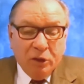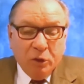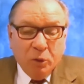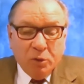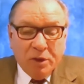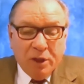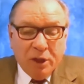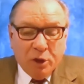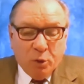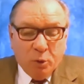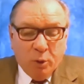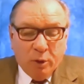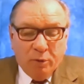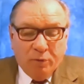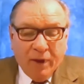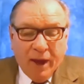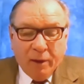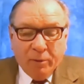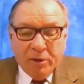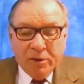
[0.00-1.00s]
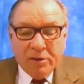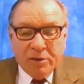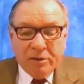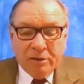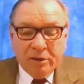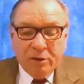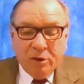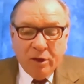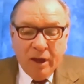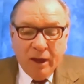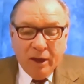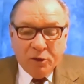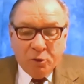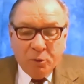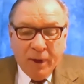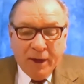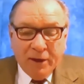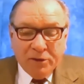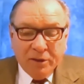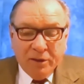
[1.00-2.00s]
Using the coronavirus uh,
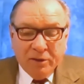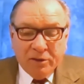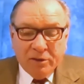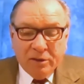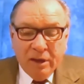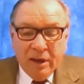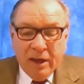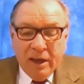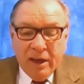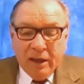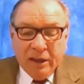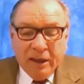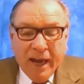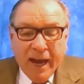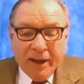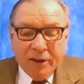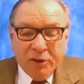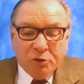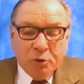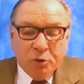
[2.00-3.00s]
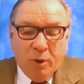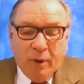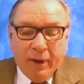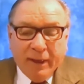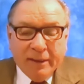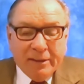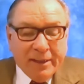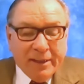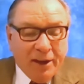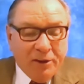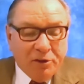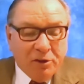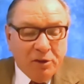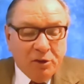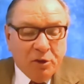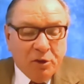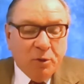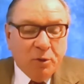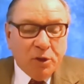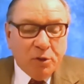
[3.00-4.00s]
crisis, God is drawing
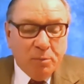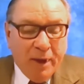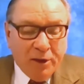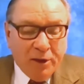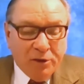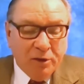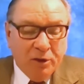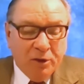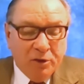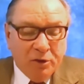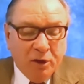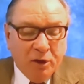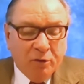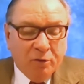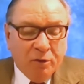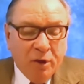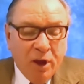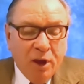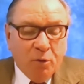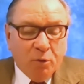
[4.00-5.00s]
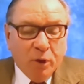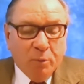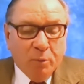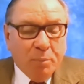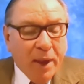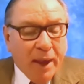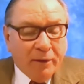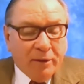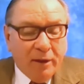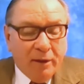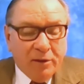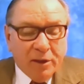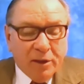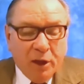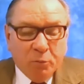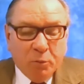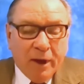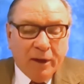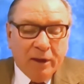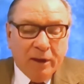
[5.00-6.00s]
attention to his message of repentance
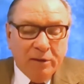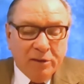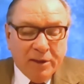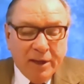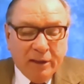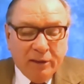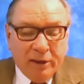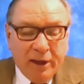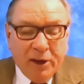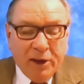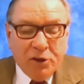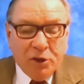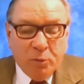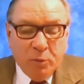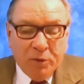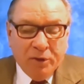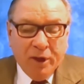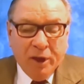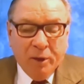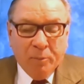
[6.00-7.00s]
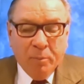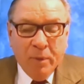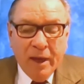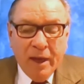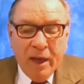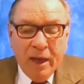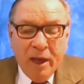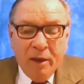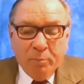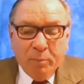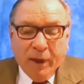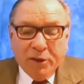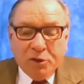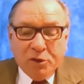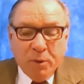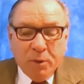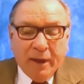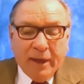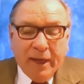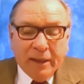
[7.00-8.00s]
and reconciliation with him by
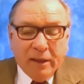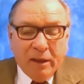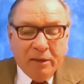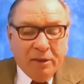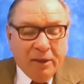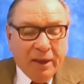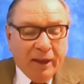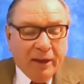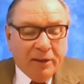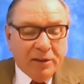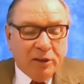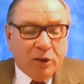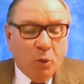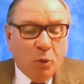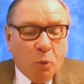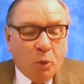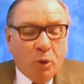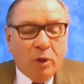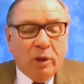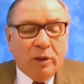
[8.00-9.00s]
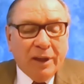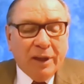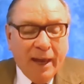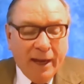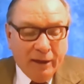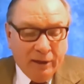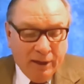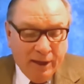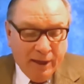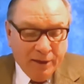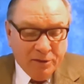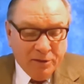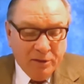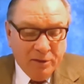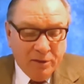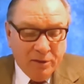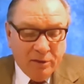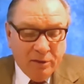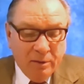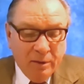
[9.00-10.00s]
striking at the things that the world
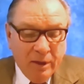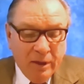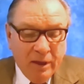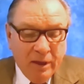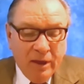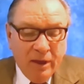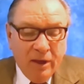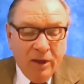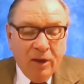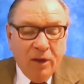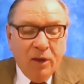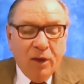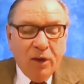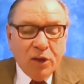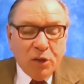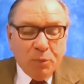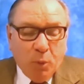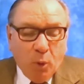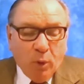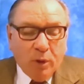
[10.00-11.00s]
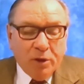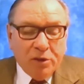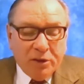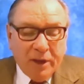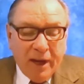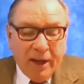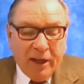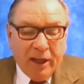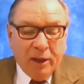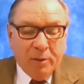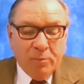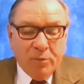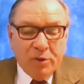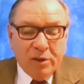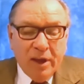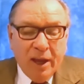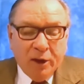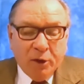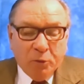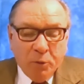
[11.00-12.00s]
idolizes. Sports
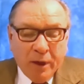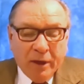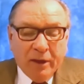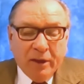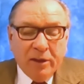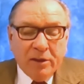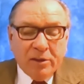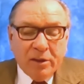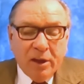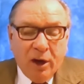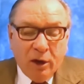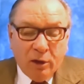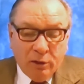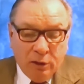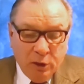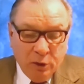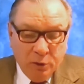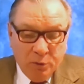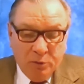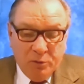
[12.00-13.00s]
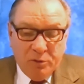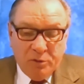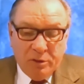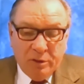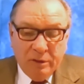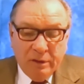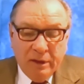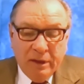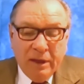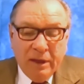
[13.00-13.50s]
stadiums and arenas are closed.